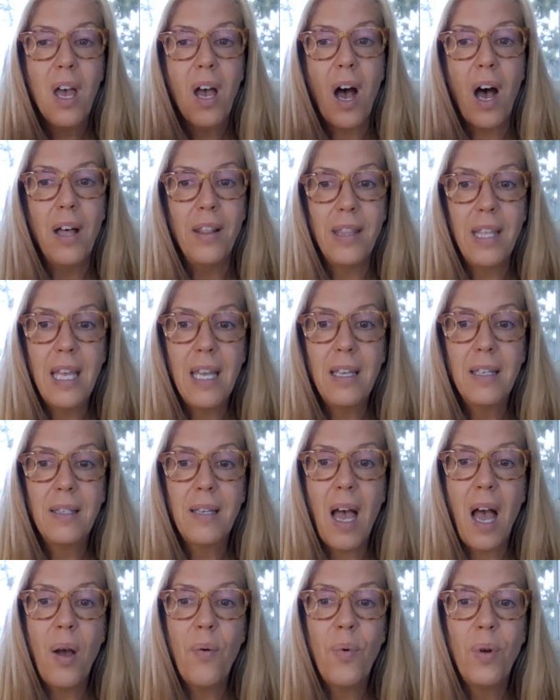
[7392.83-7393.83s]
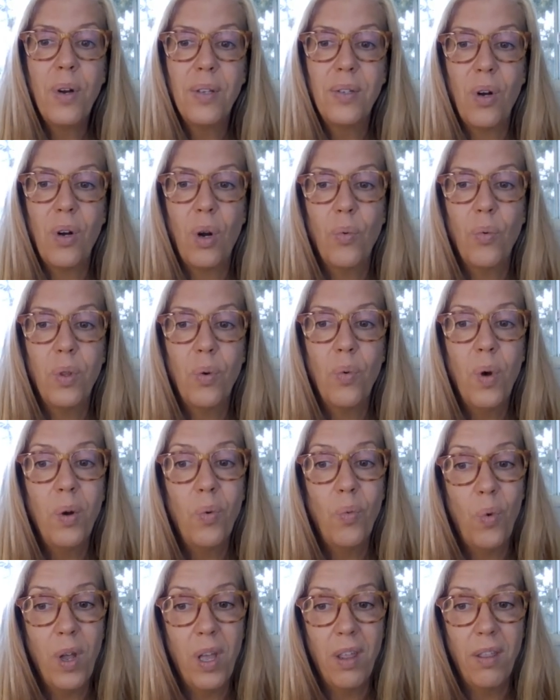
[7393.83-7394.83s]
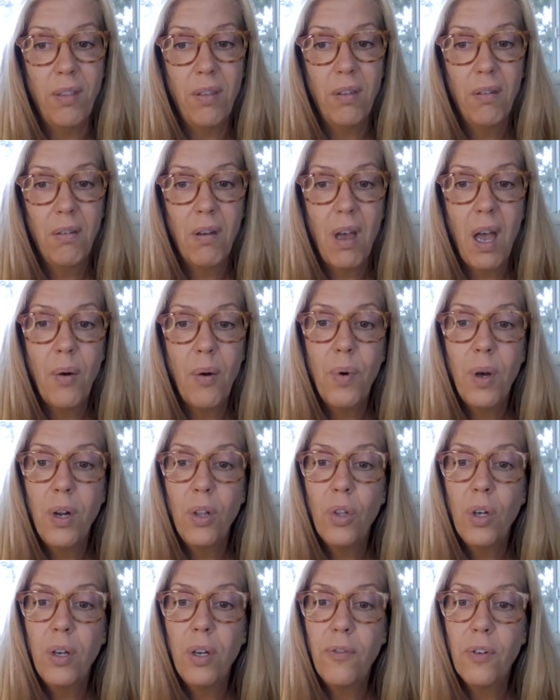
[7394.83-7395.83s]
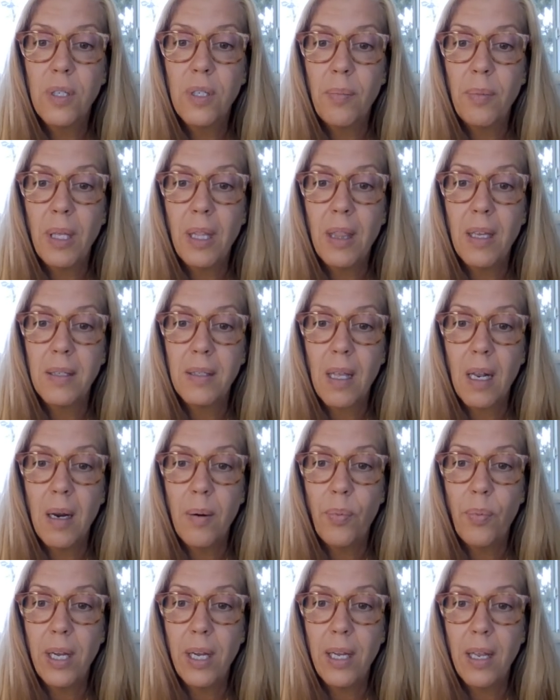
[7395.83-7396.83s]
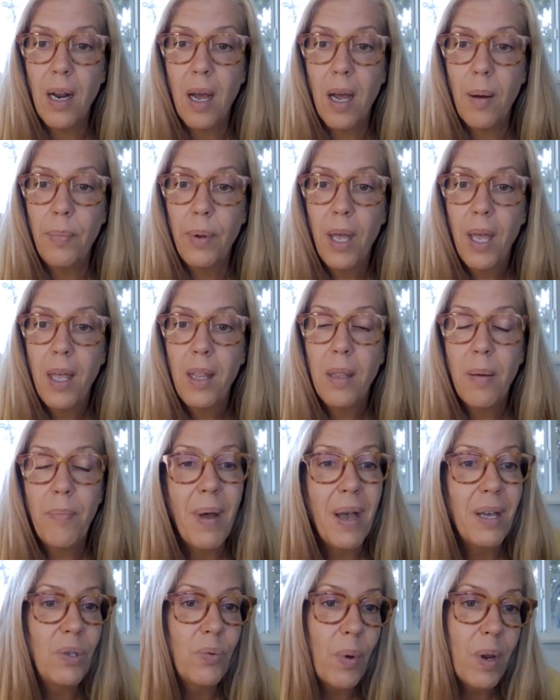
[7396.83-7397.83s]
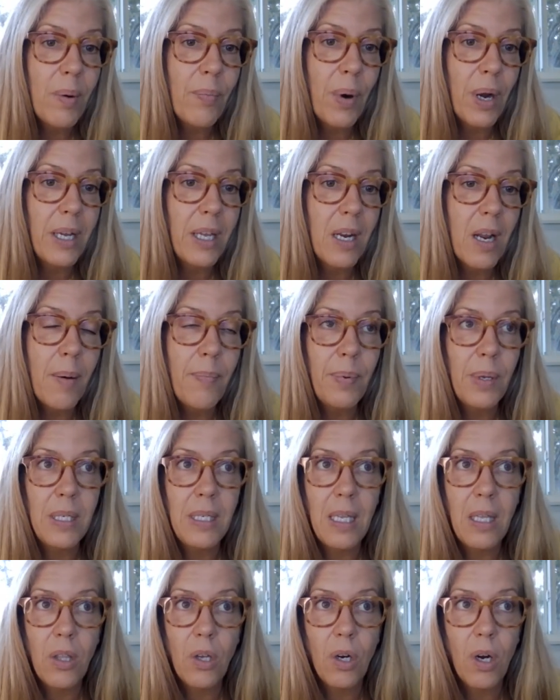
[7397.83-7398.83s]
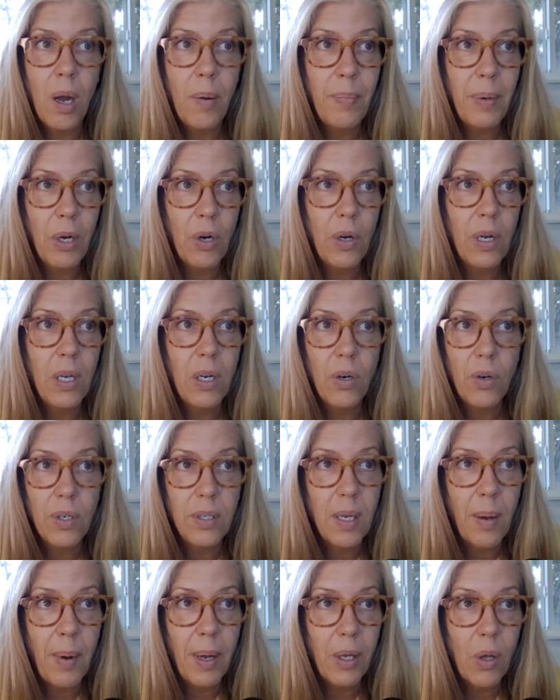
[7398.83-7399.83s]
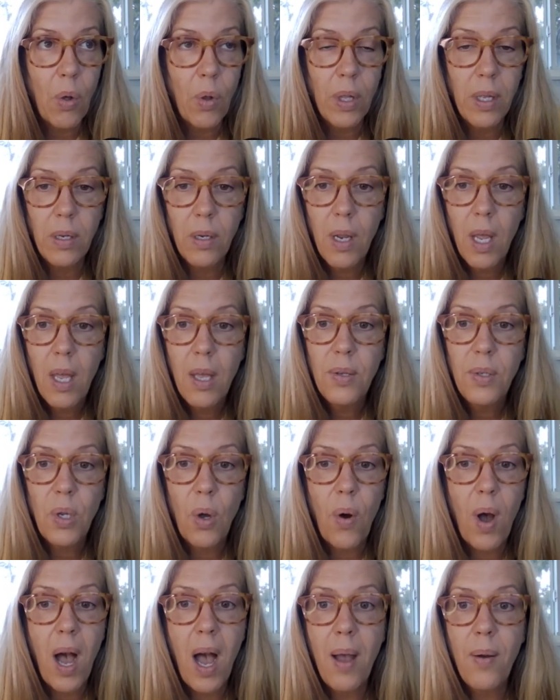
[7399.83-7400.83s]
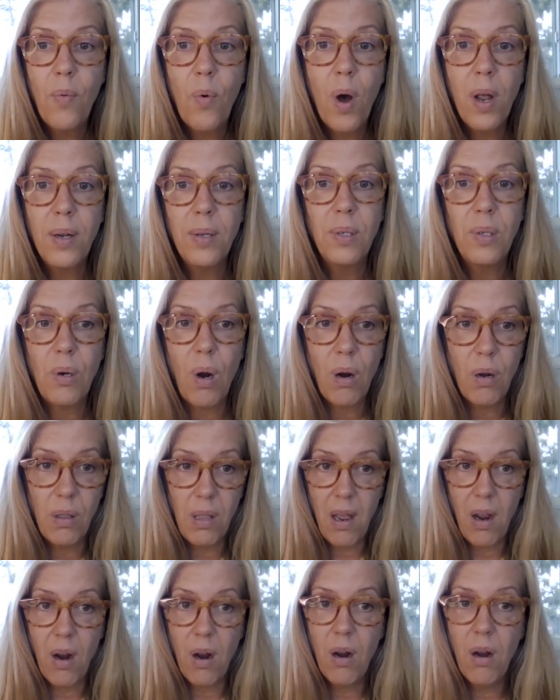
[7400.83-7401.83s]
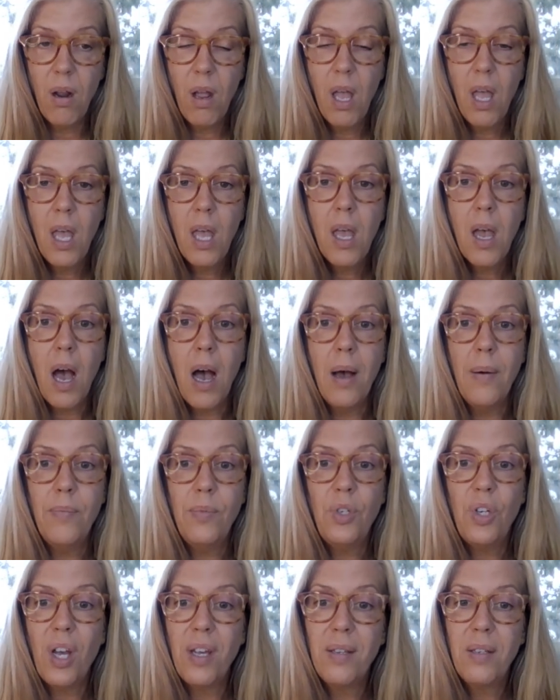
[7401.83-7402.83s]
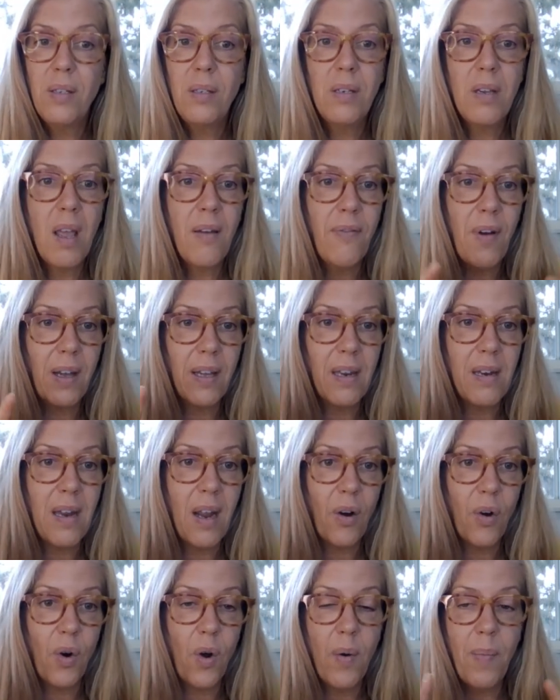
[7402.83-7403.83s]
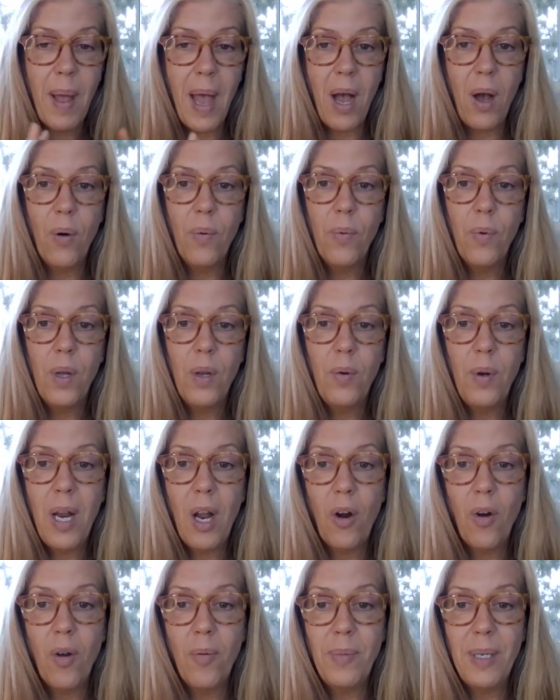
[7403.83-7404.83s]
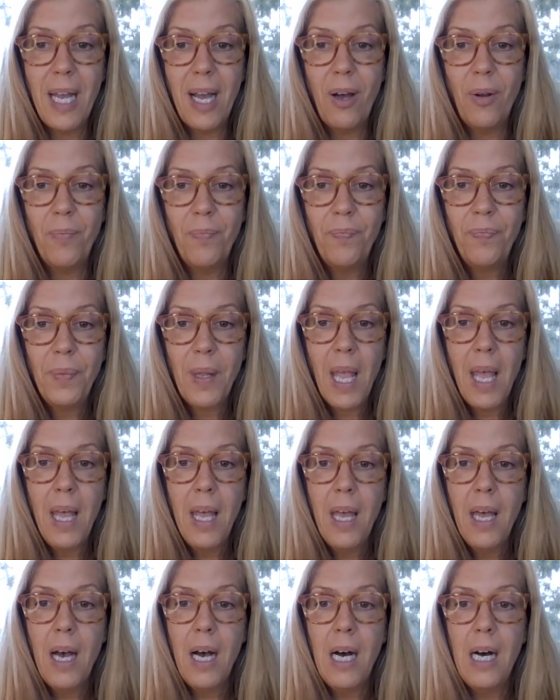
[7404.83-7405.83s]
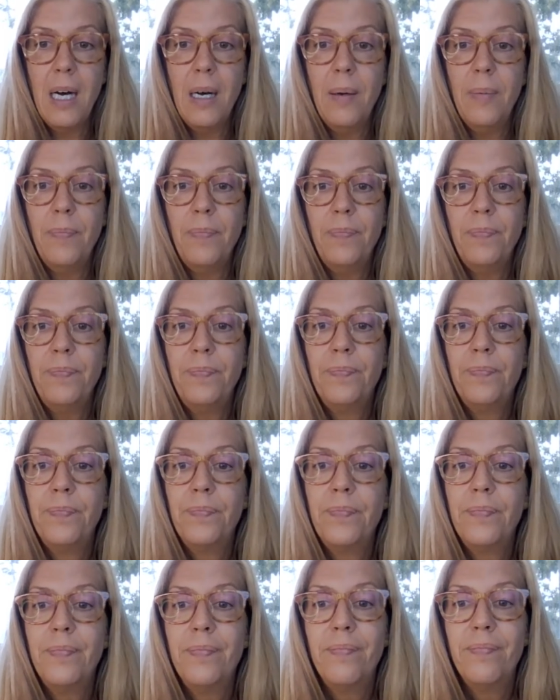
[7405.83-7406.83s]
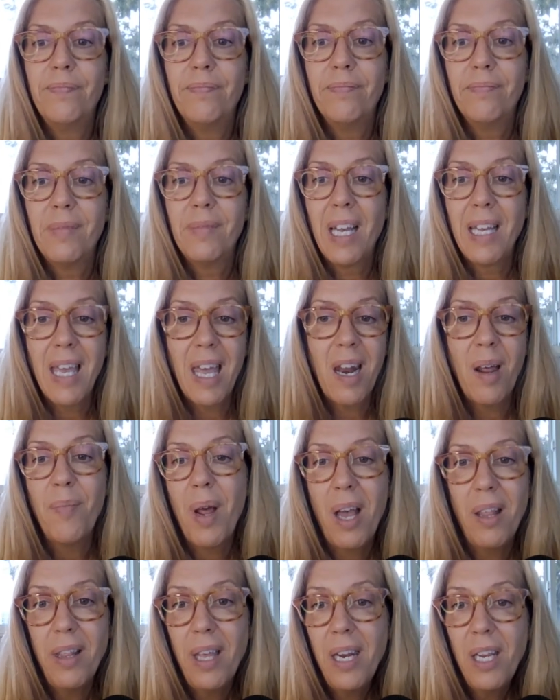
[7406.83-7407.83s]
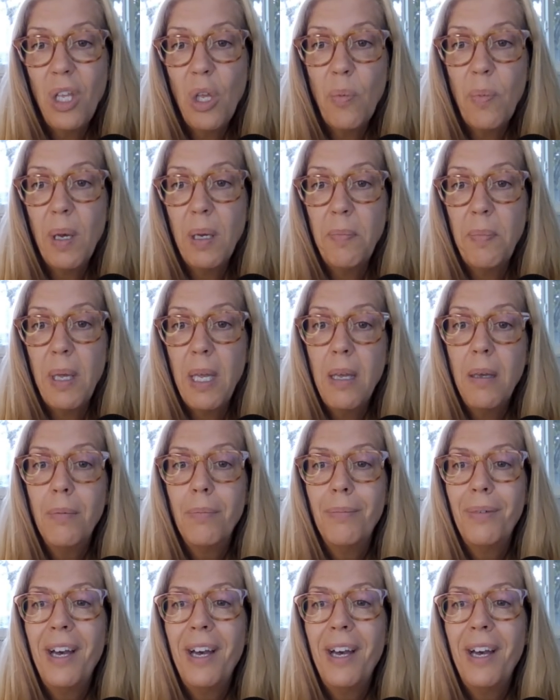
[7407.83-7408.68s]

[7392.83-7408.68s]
On these, I want to start with the one with. I want to look for something that's going to break it up. The best way to break it up is either a period or a semicolon. So I want to start there, just if I can narrow them down. Again, I'm not letting you pick B.